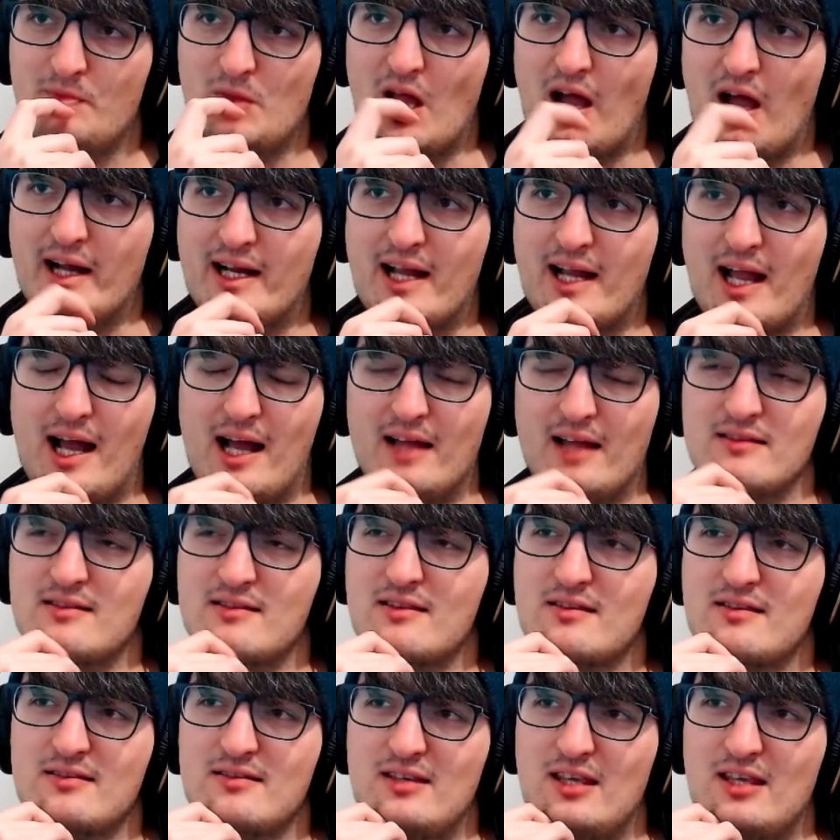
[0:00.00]
I can't
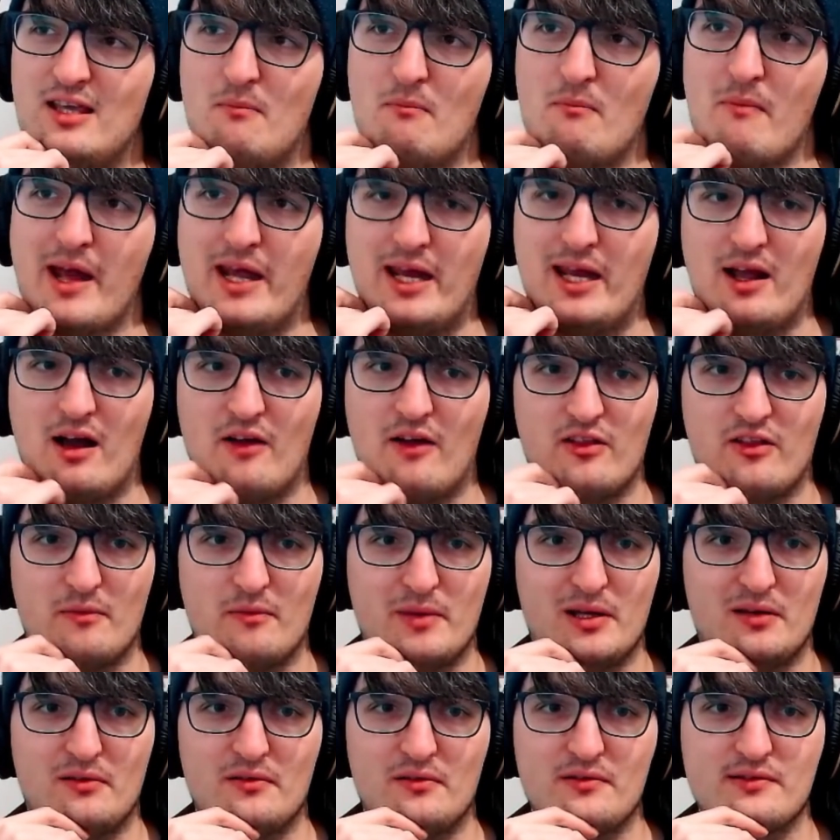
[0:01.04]
see many other
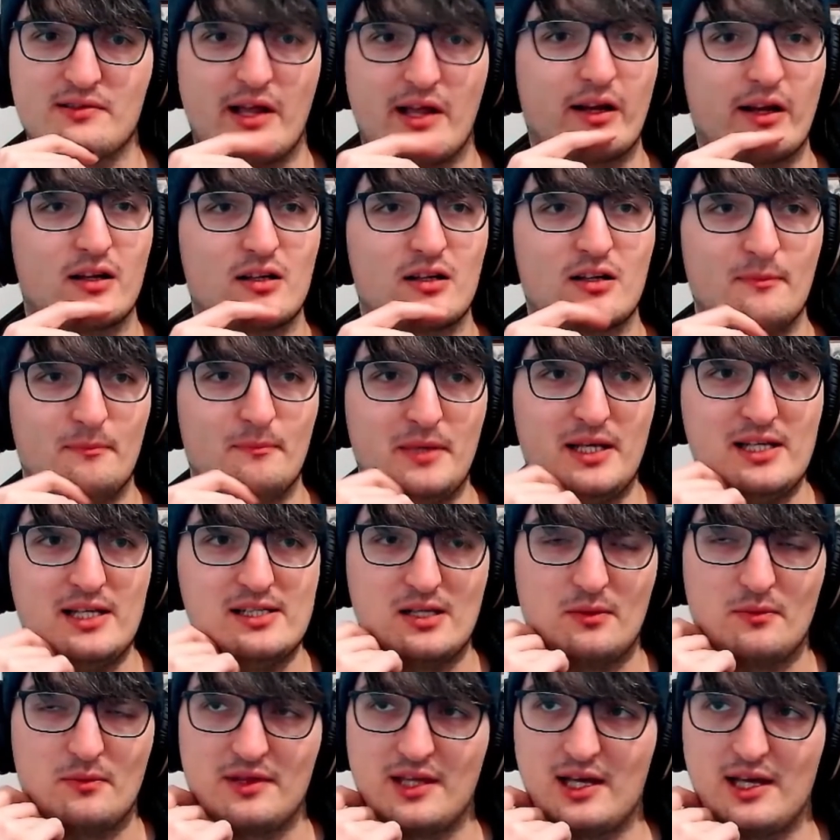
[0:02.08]
builds like
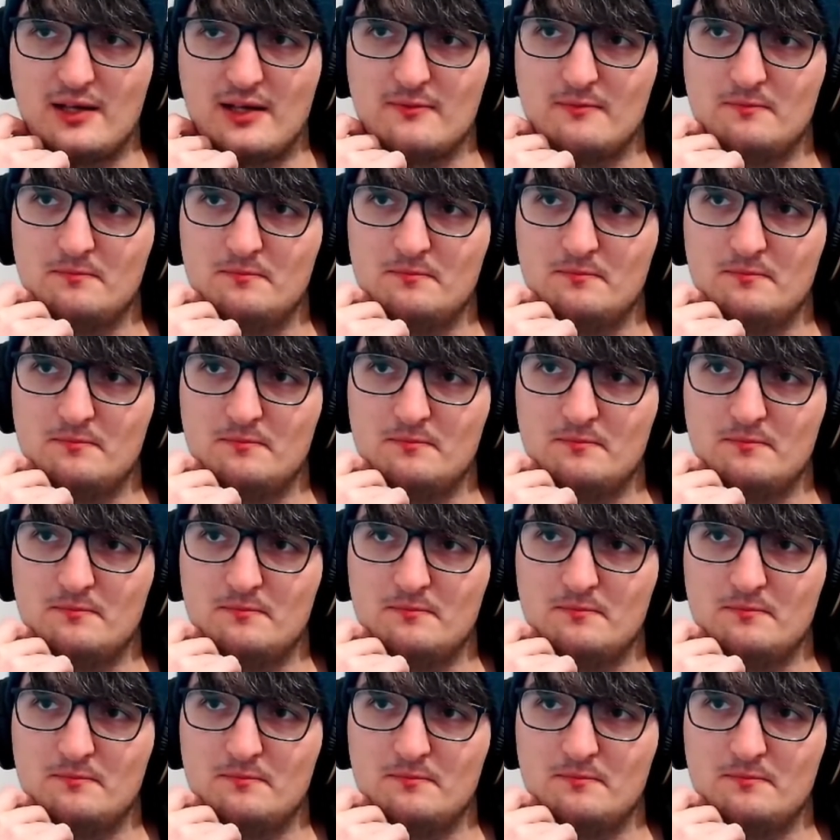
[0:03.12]
competing with that.